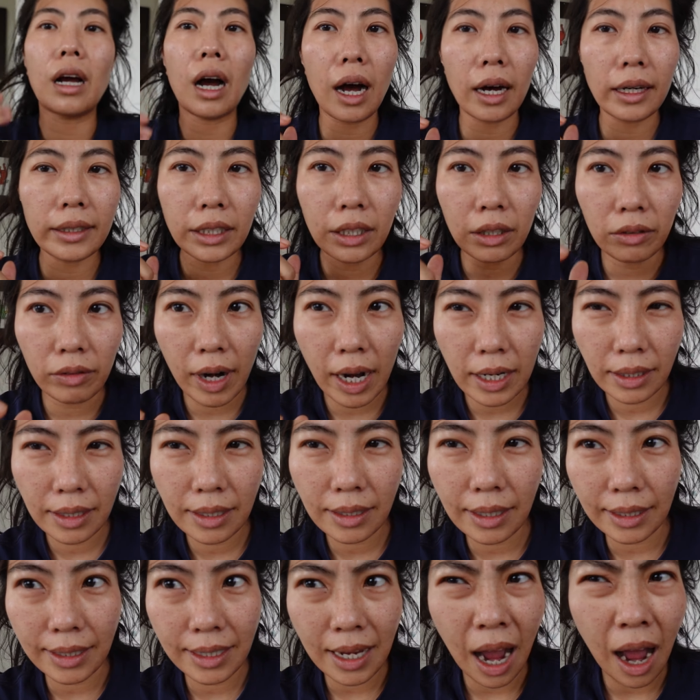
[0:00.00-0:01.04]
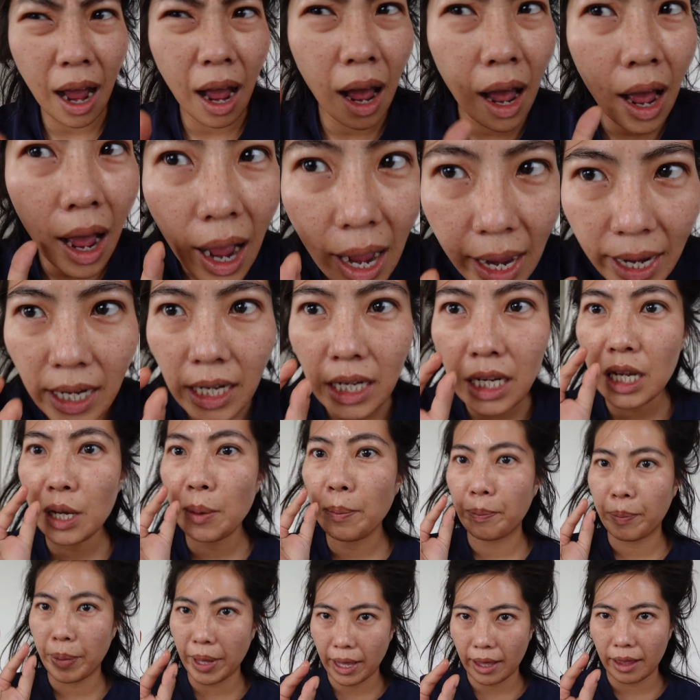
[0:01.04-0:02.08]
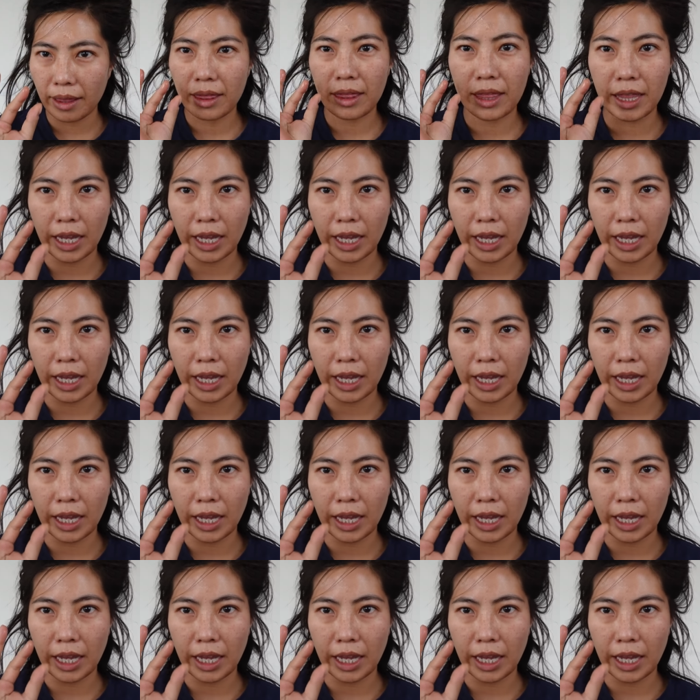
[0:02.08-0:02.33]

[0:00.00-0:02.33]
Cosrx is a tiny bit